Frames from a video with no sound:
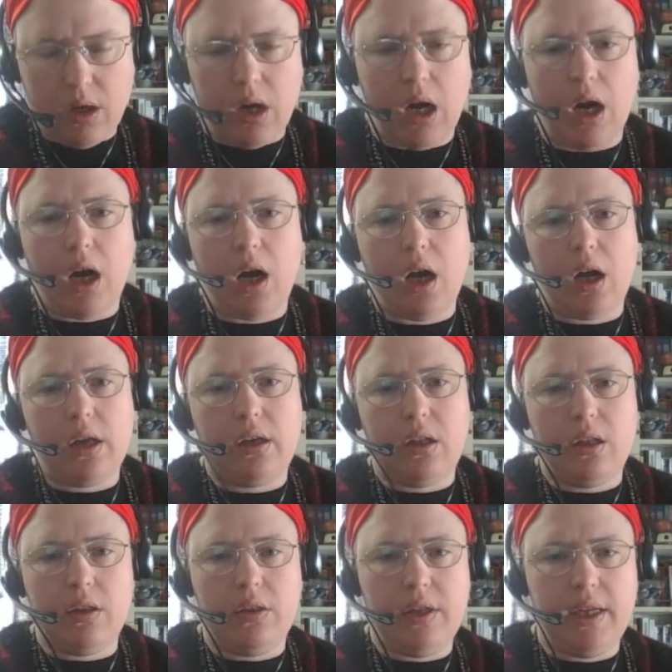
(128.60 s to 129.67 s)
On
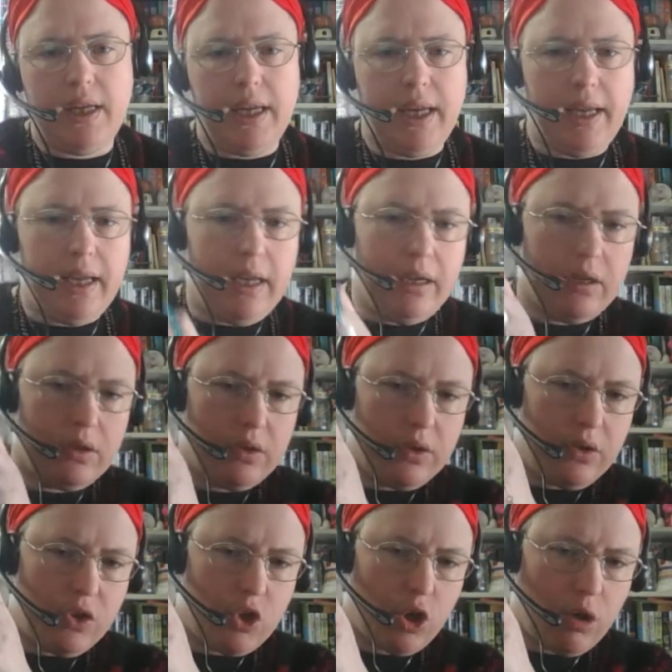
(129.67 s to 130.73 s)
the
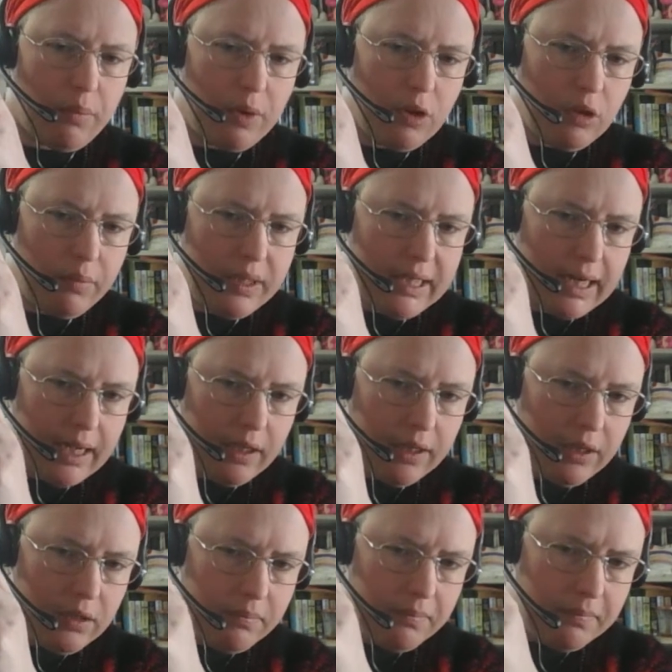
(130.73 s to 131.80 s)
terminal
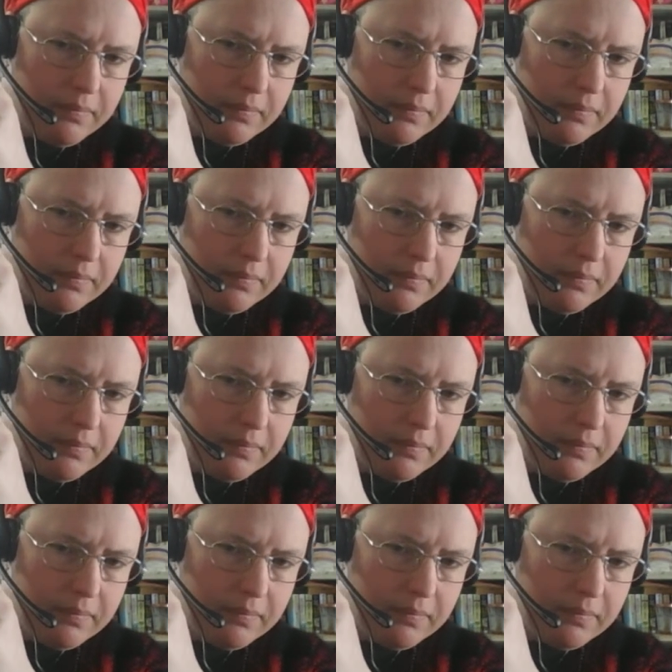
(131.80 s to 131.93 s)
medallion,